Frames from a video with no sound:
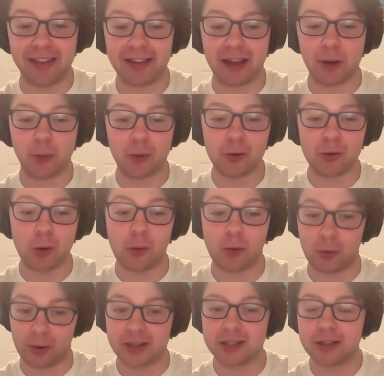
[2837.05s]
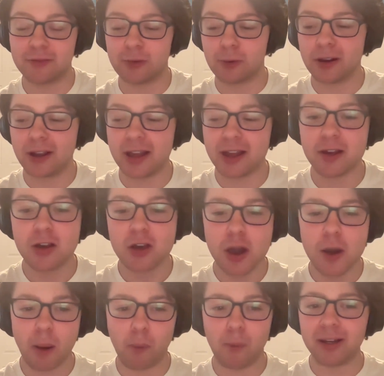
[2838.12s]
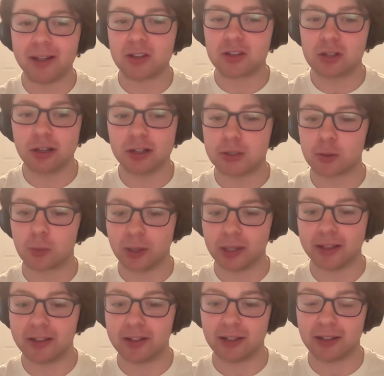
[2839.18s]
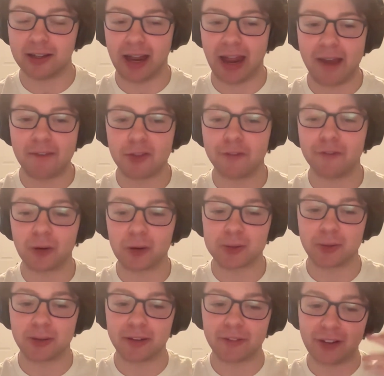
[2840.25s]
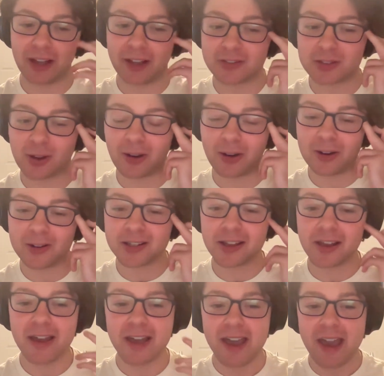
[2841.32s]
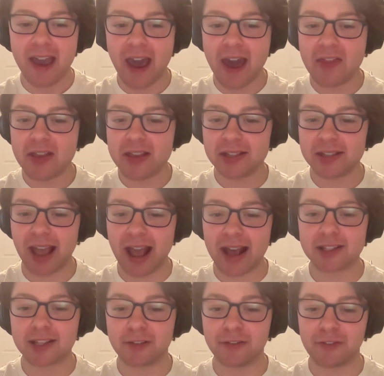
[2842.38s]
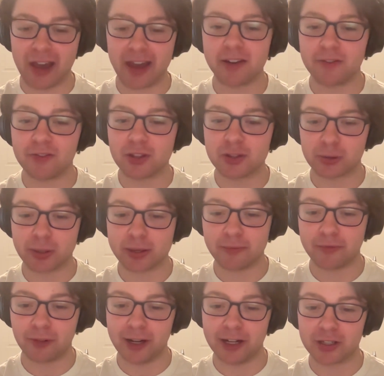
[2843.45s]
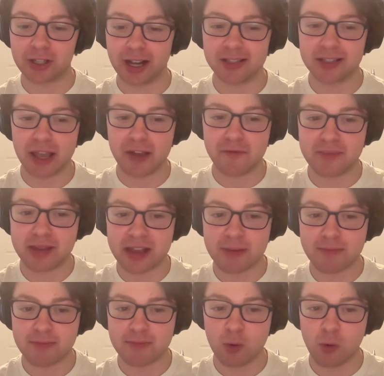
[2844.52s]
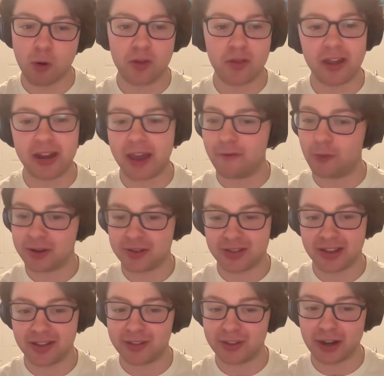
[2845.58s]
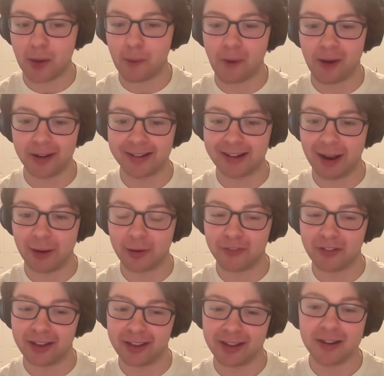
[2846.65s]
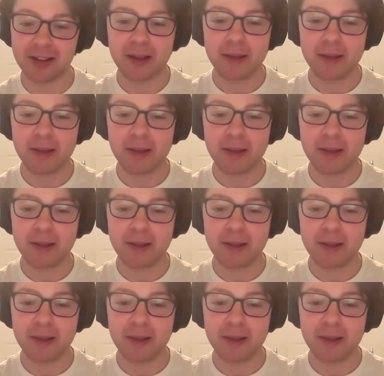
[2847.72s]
Like I don't go crazy for it, but when it's good, it's really good. Like I have the first one at 5 stars, and this, as a fan of the Scream franchise, gave me more than everything that I wanted out of it.